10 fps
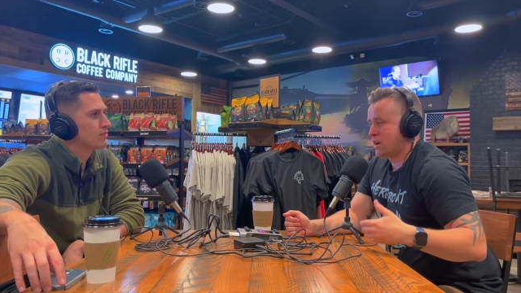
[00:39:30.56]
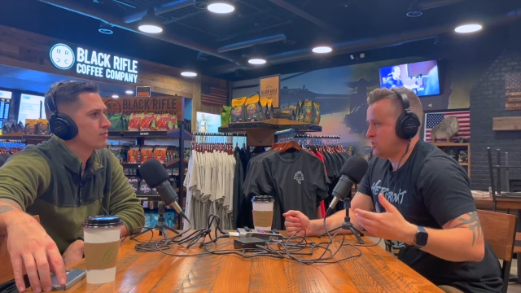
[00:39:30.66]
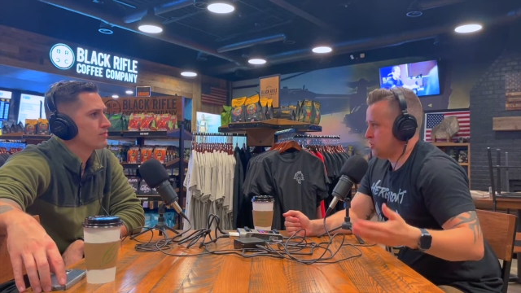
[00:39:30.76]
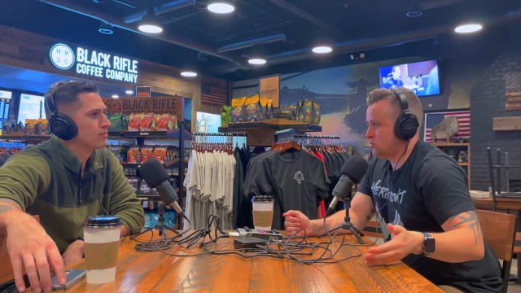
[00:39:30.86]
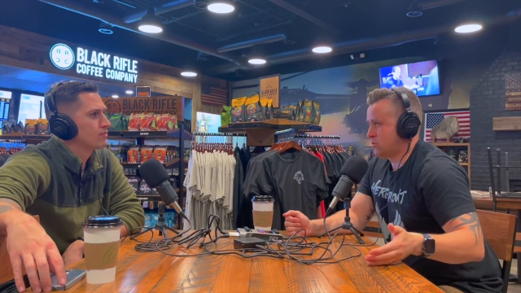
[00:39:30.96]
Speaker 1: not
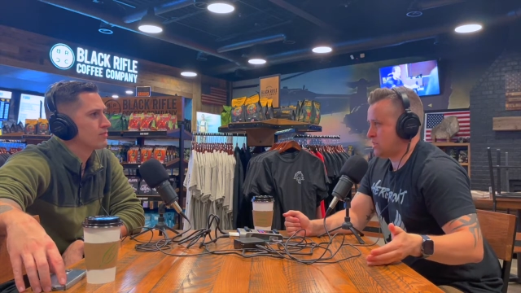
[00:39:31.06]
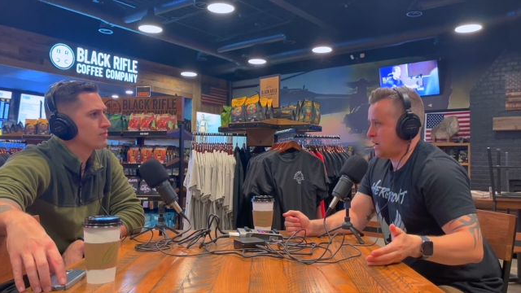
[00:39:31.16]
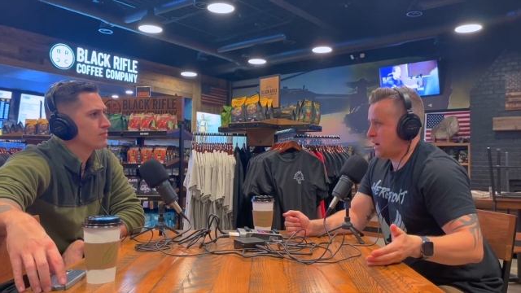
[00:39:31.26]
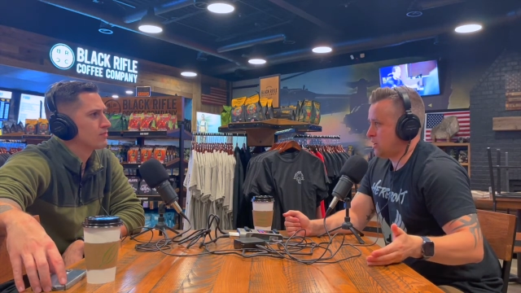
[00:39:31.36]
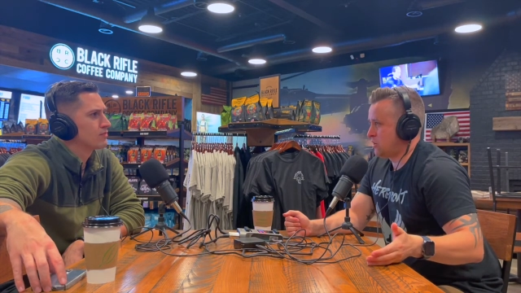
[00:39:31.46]
just
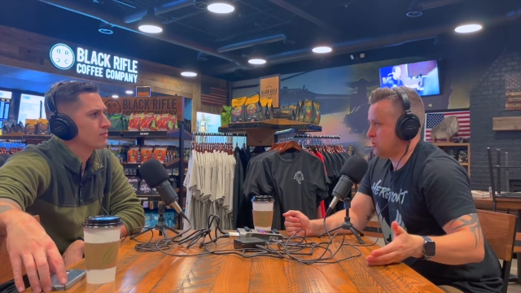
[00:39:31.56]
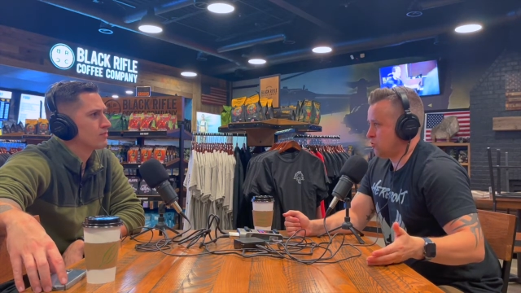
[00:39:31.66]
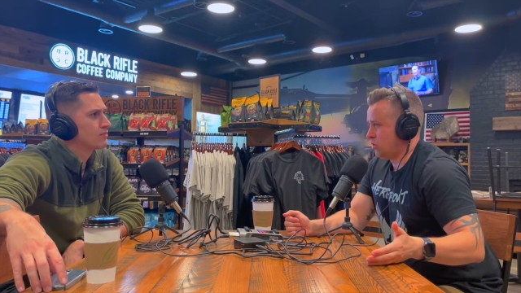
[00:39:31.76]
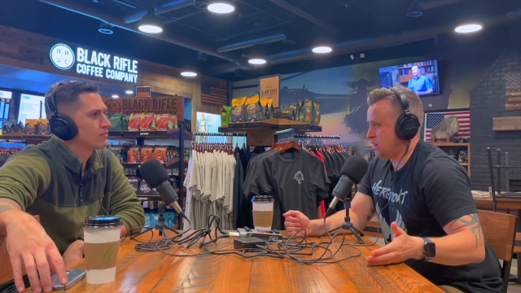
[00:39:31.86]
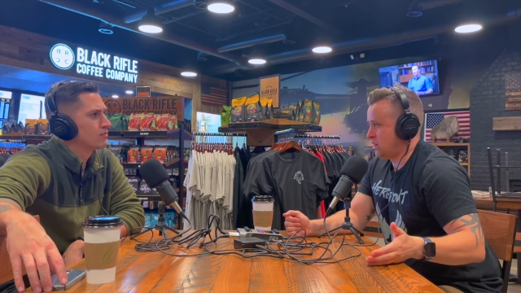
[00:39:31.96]
retire at
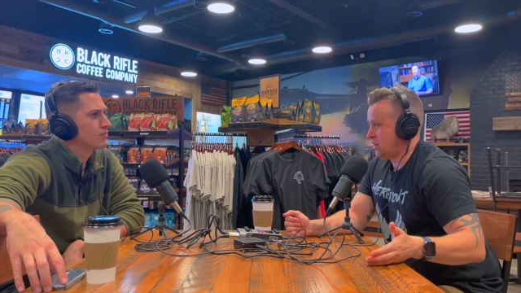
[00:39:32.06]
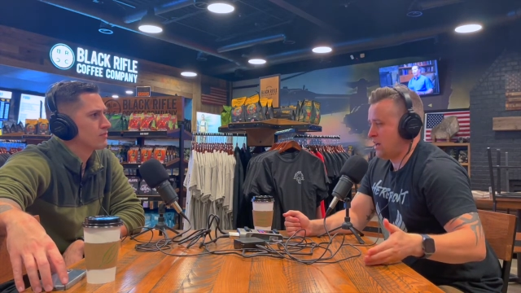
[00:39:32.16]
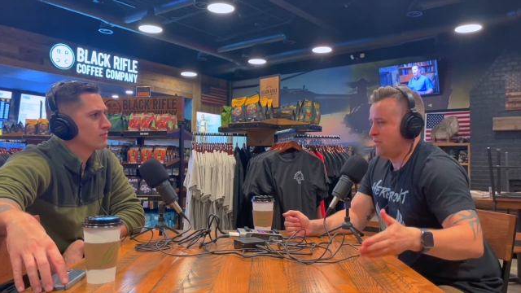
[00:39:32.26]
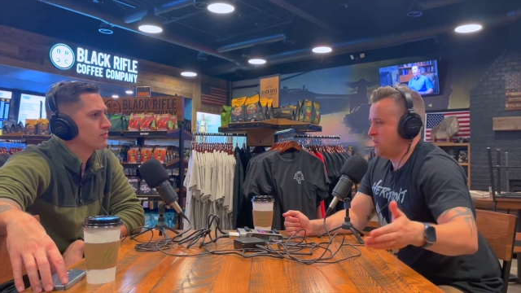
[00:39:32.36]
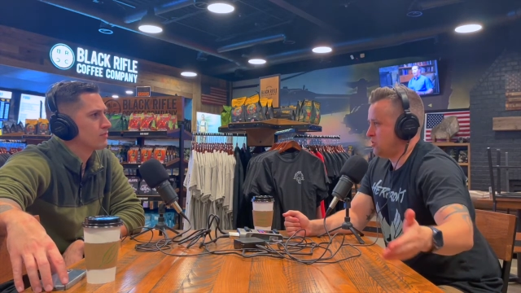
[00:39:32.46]
20
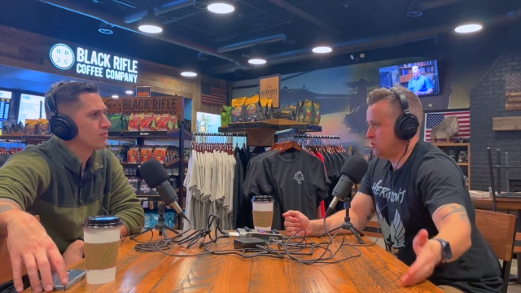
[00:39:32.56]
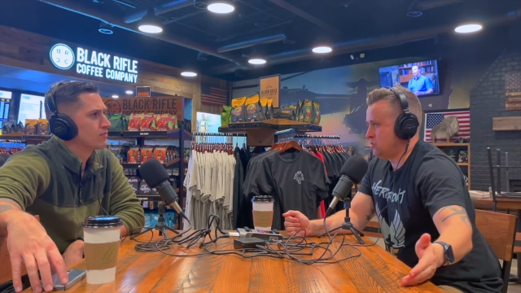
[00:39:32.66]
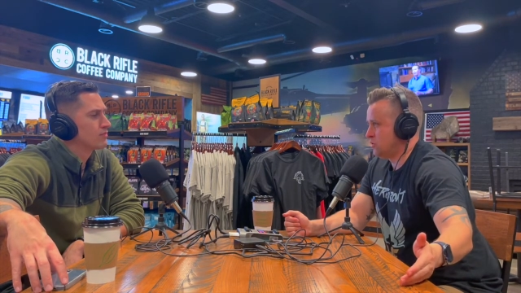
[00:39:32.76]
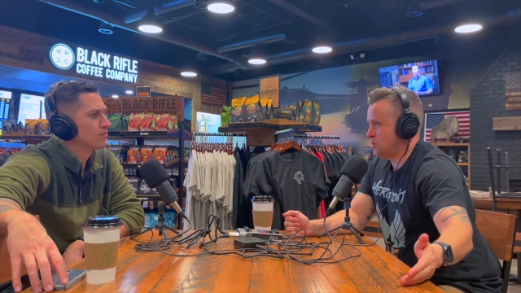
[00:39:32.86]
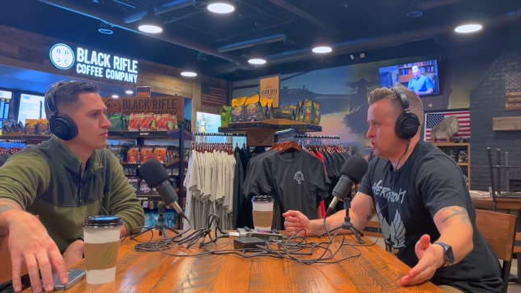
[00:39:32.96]
and then
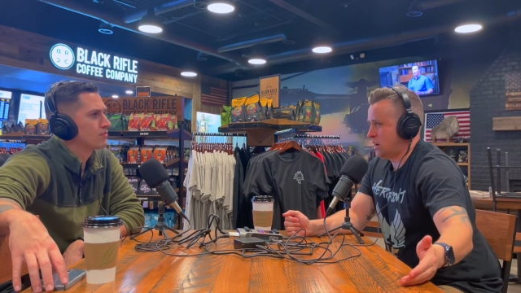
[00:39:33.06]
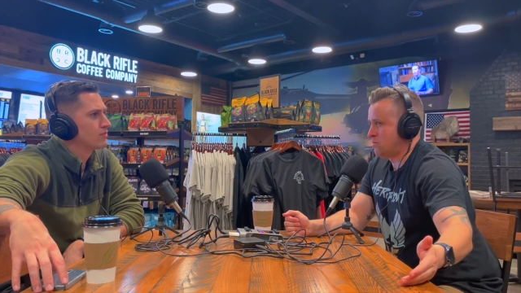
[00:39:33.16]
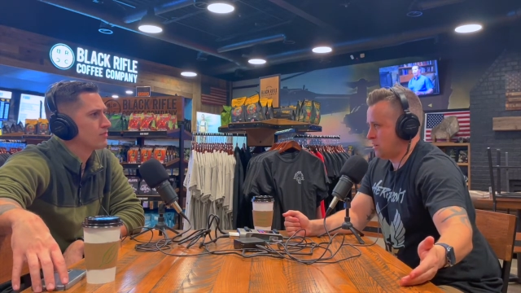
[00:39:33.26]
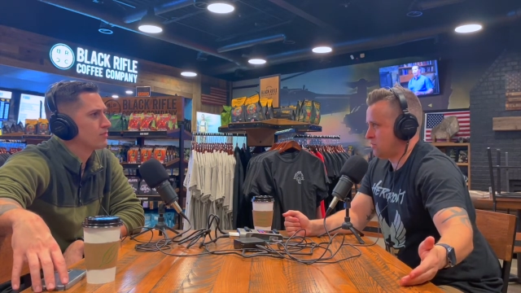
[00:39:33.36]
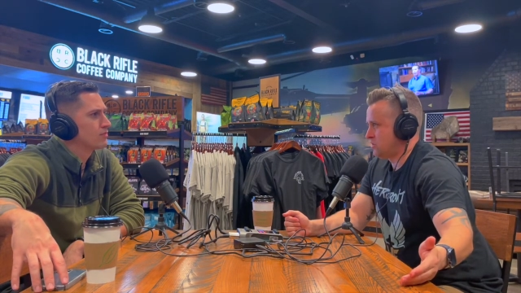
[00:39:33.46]
do a job
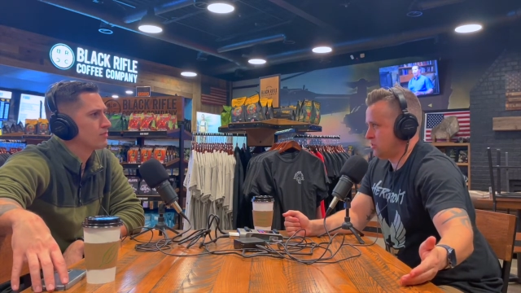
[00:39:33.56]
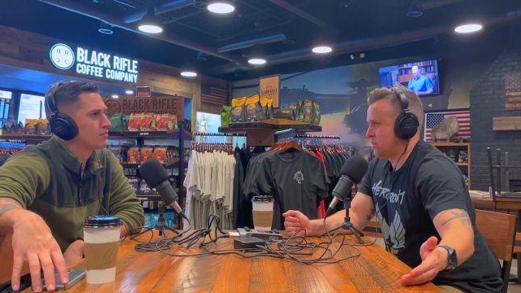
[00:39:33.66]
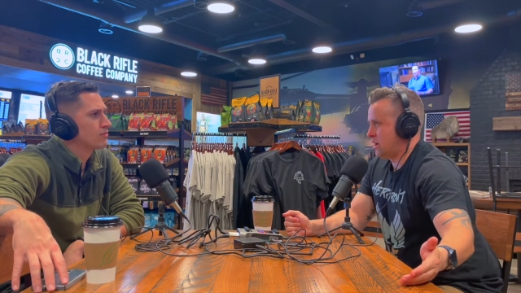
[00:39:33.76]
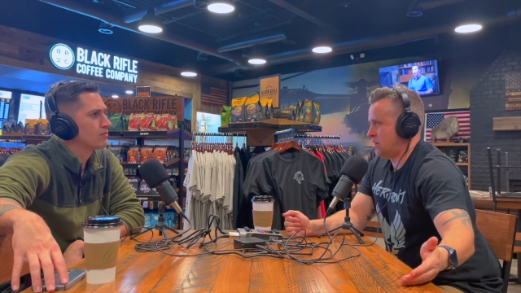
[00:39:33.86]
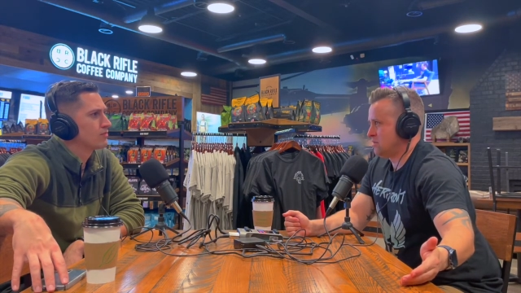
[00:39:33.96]
that I'd be good
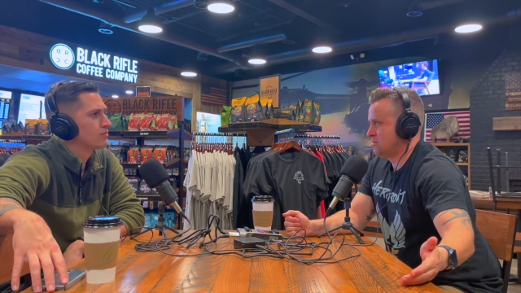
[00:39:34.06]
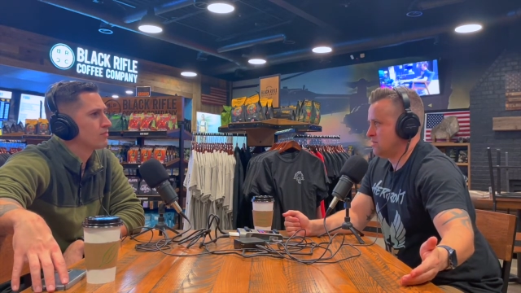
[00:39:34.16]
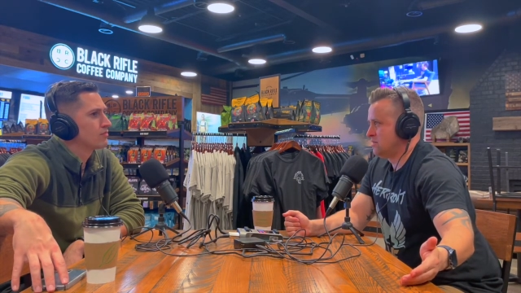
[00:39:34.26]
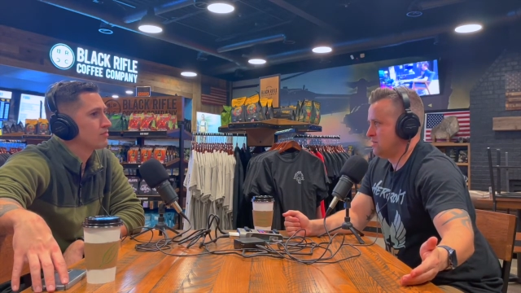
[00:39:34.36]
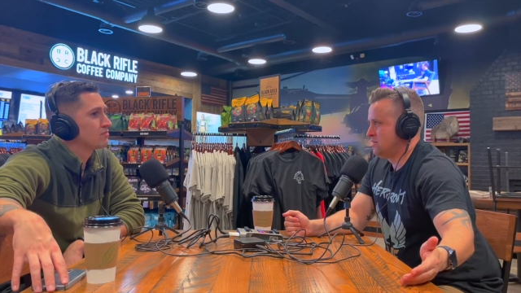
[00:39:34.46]
at?
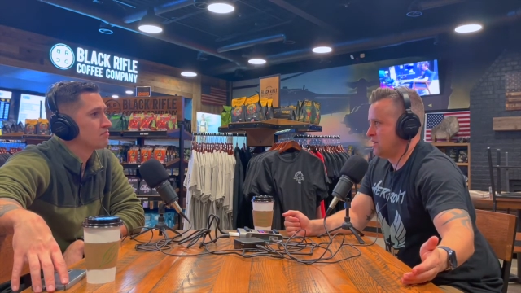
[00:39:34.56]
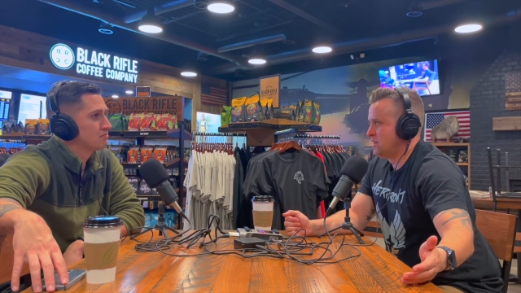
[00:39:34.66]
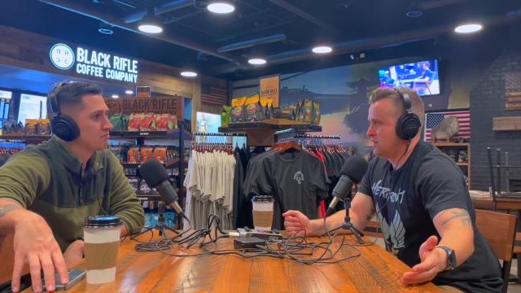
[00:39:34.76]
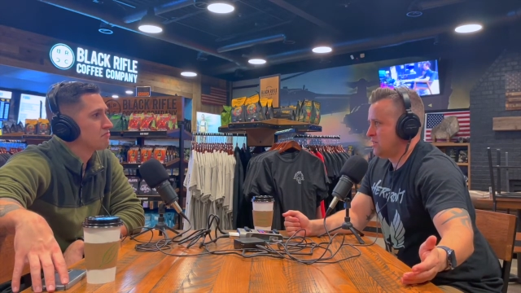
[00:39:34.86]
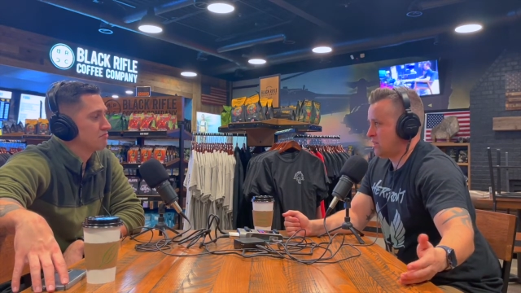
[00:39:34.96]

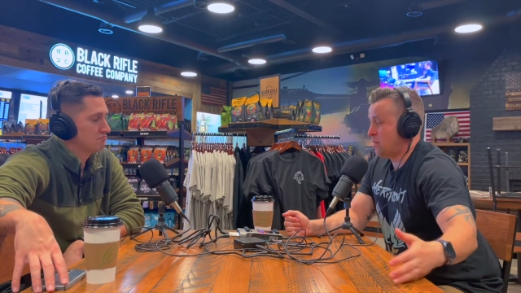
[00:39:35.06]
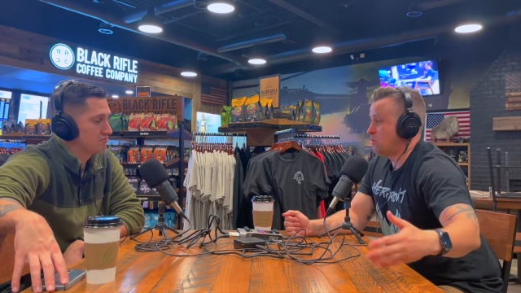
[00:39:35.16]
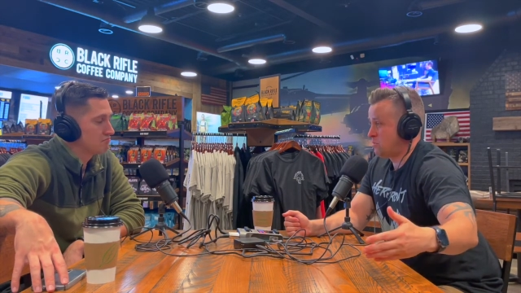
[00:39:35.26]
That would